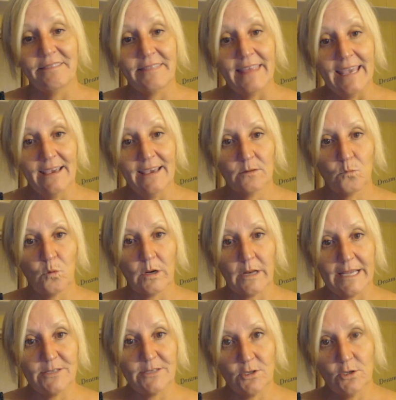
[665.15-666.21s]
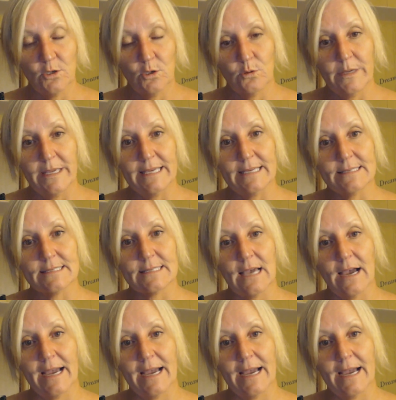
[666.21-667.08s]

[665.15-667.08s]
And then what I do is